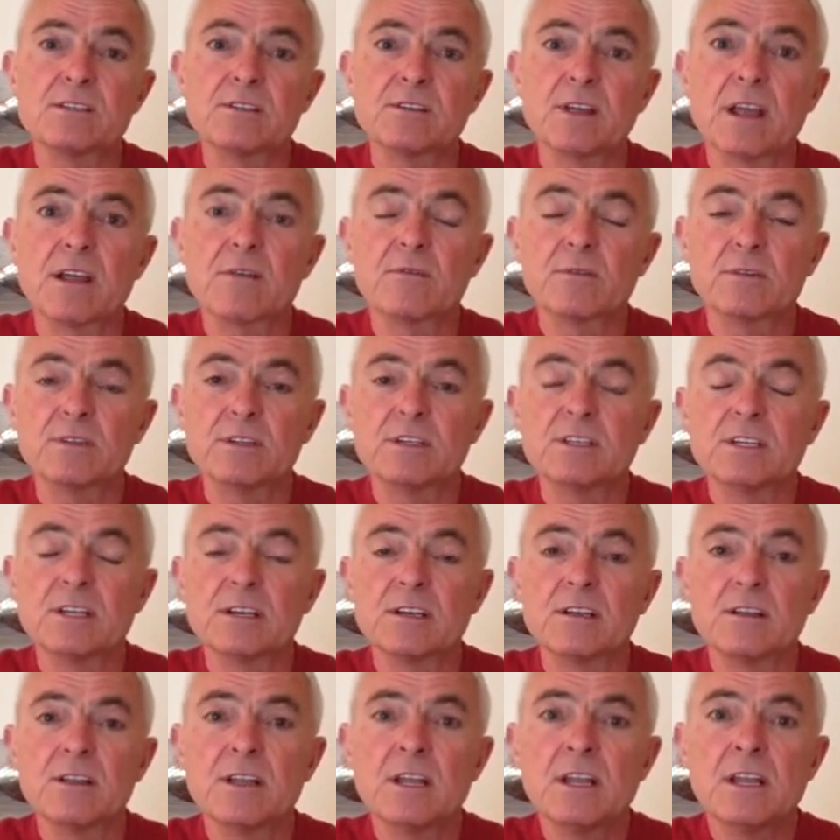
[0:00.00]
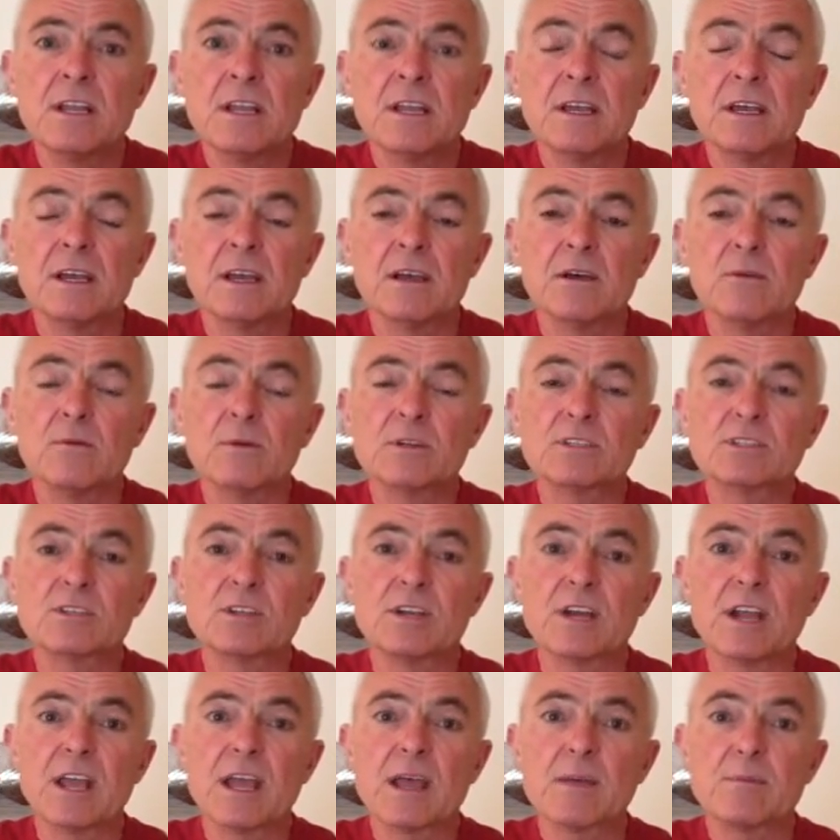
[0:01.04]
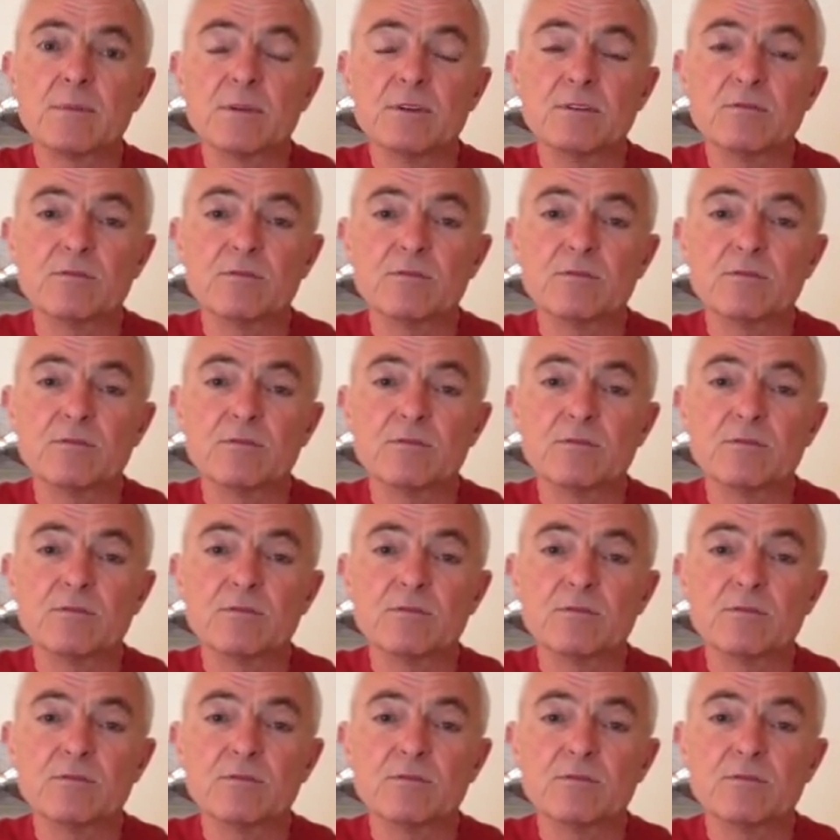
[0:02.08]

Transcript: and can't really tell what's going to happen